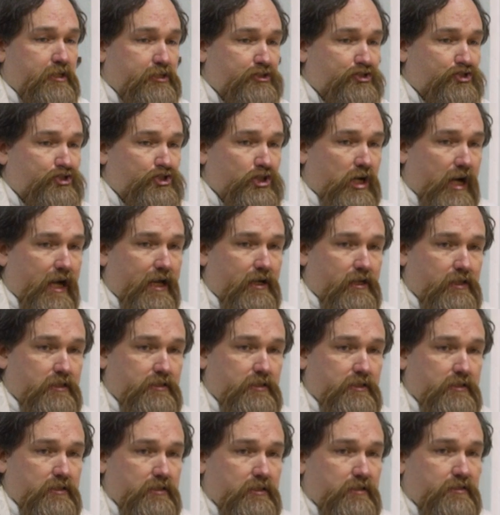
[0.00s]
this
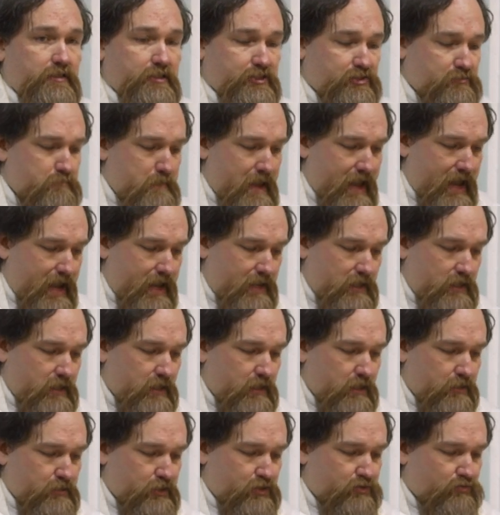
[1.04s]
child, this man,
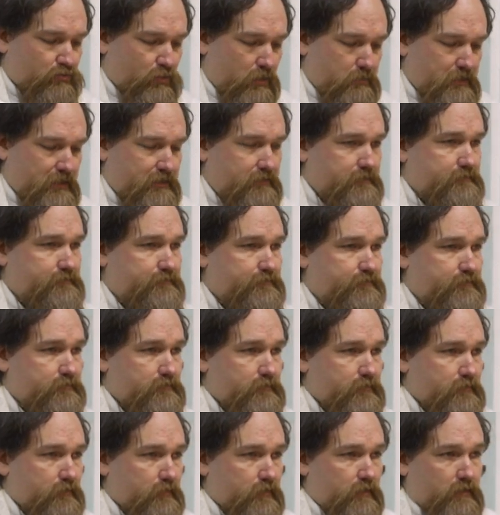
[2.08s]
this woman,
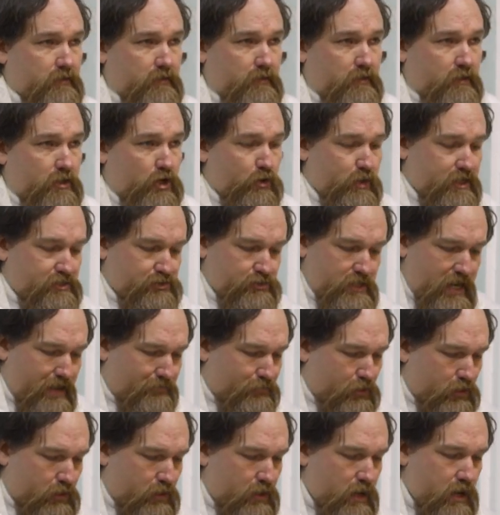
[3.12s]
who has
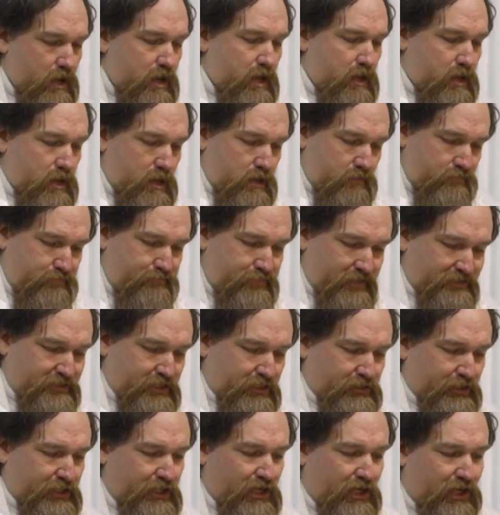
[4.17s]
never
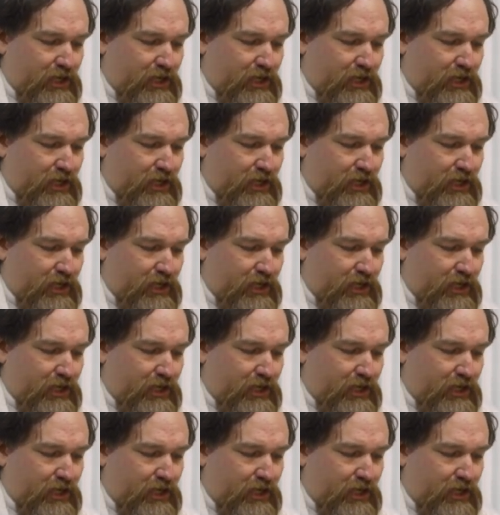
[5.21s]
physically